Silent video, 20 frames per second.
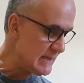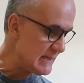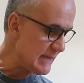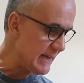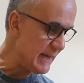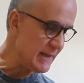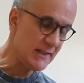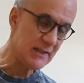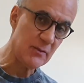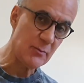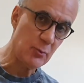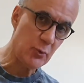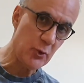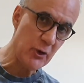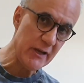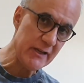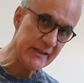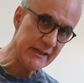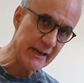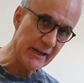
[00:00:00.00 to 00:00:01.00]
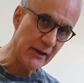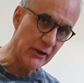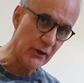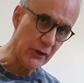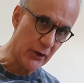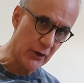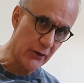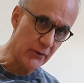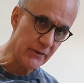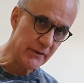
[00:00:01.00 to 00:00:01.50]
takes to press down a
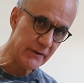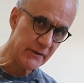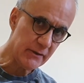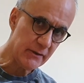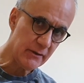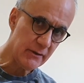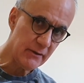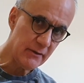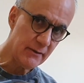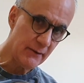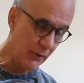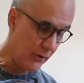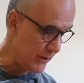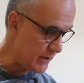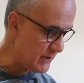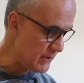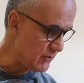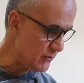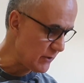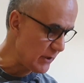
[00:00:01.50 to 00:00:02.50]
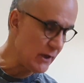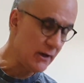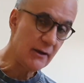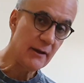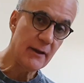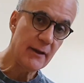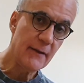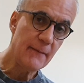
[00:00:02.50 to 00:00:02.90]
note on a string,